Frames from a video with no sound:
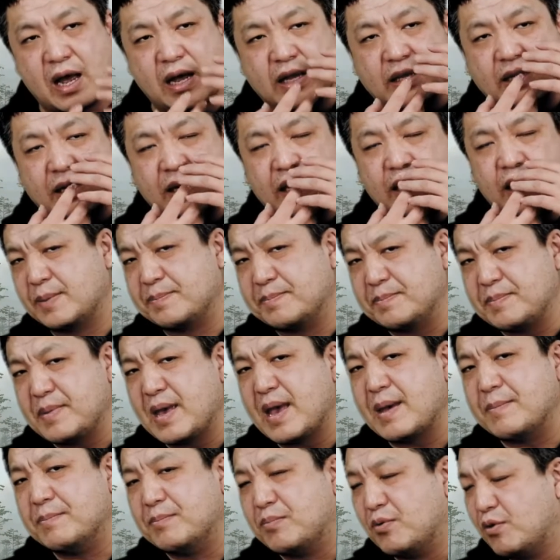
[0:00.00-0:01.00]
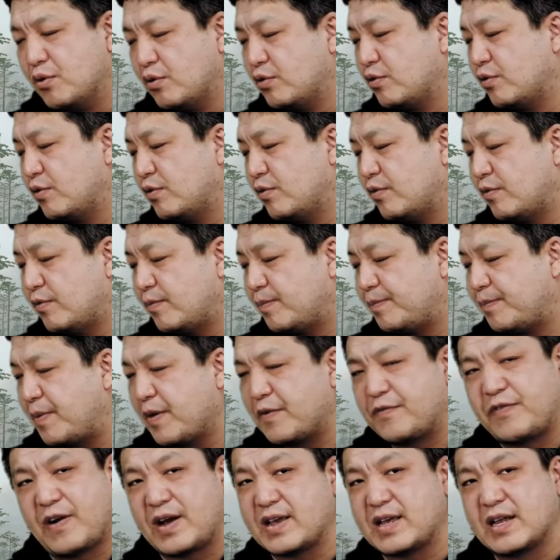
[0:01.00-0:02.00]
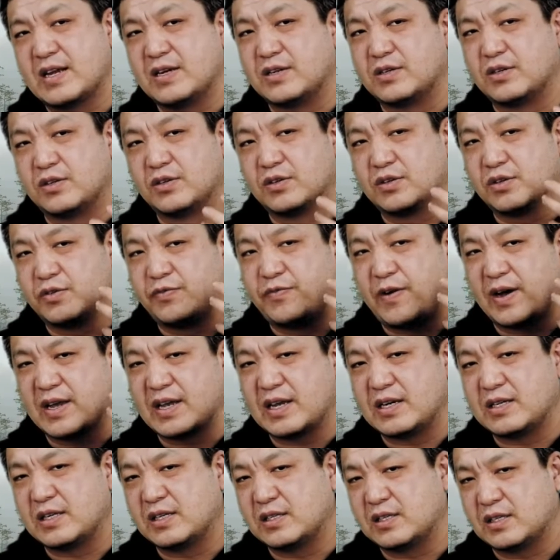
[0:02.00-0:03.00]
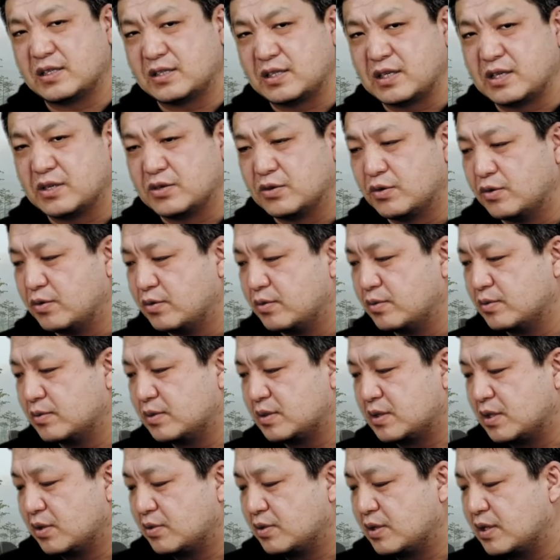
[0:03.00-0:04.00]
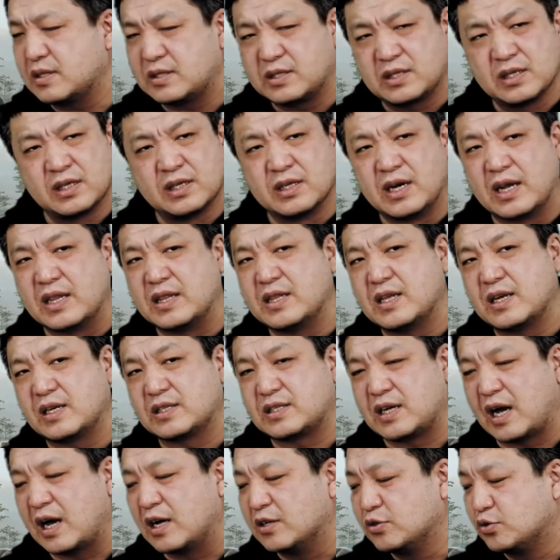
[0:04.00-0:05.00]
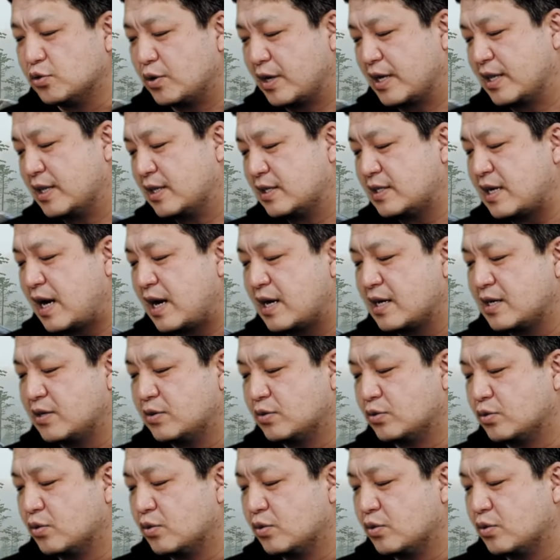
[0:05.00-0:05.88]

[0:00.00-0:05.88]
Suchomimus was famous because when its face was discovered, it was found to have a surprisingly long